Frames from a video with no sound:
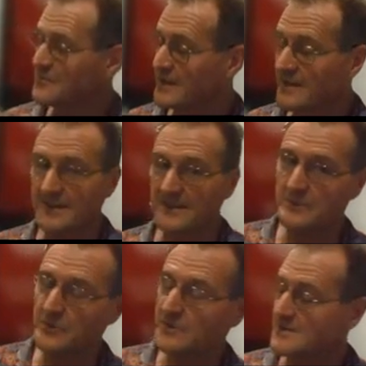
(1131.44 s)
read that in the
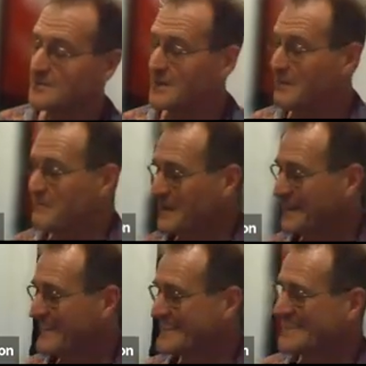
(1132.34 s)
book as to what that means.
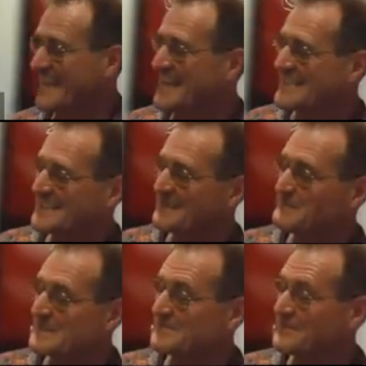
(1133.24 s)
It's a little
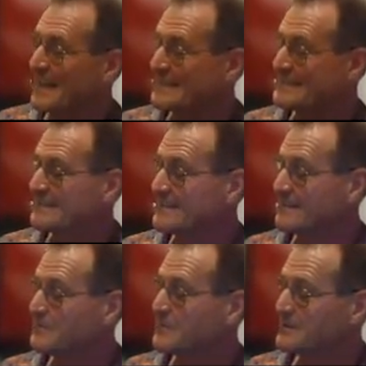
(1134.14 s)
piece of Latin that
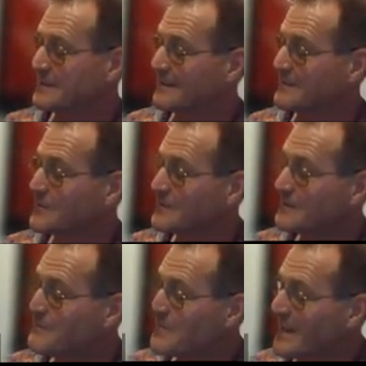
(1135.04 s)
I've put together for
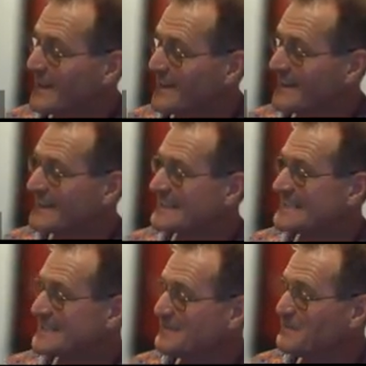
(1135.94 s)
it.
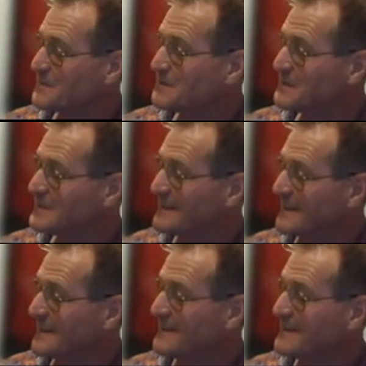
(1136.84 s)
This symbol,
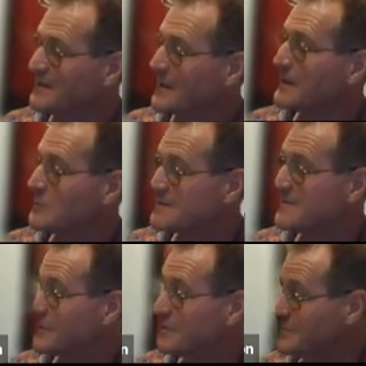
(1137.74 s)
it was for